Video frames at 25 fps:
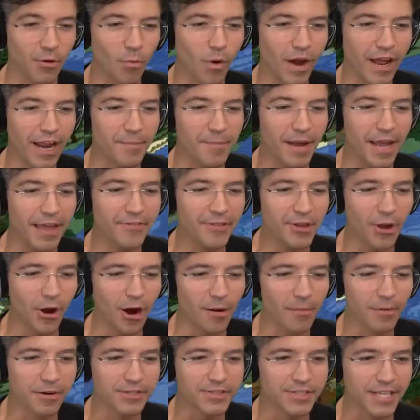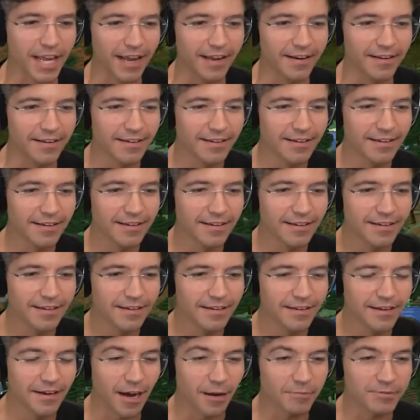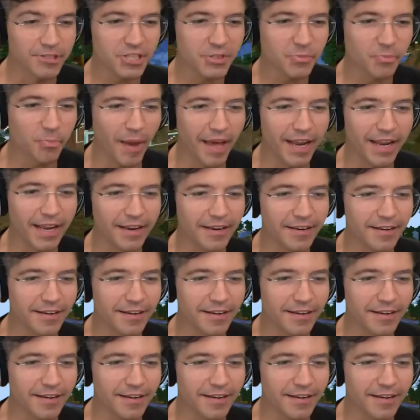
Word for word: Wait, I'm in the armor stand. I'm spinning.